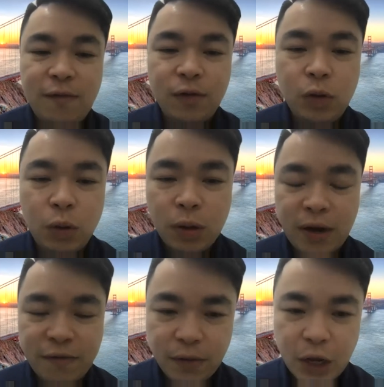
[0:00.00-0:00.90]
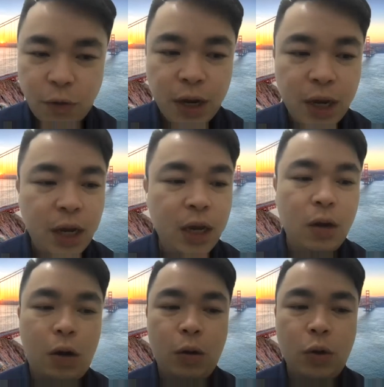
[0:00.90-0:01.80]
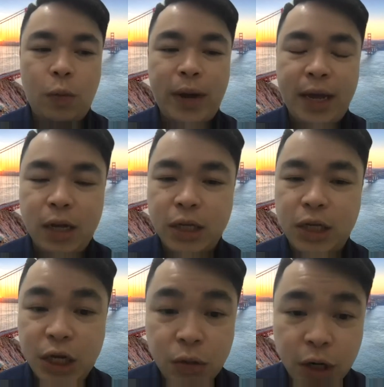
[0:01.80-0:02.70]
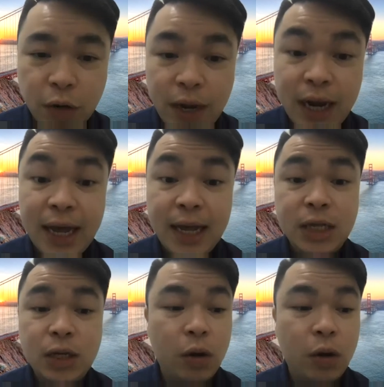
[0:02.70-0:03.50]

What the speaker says: you don't have a degree, or you wear a 0 degree lens,